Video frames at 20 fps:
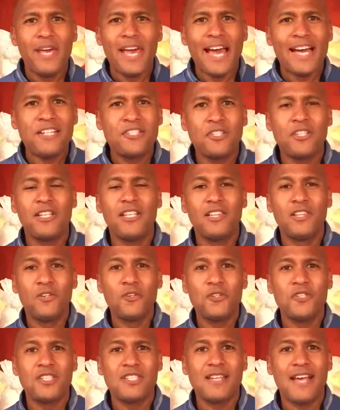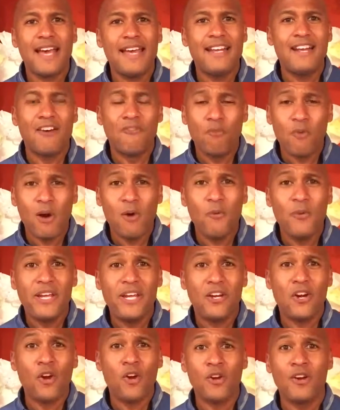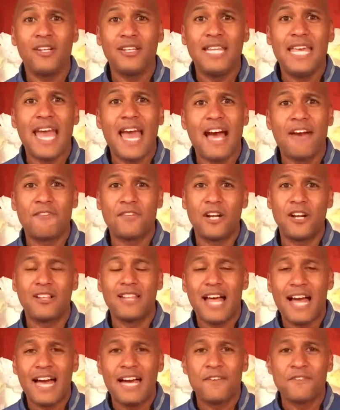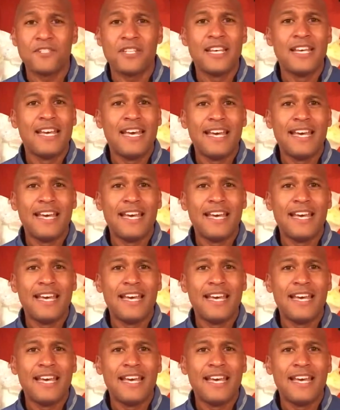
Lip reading: we actually lose sight of what we currently have in our lives.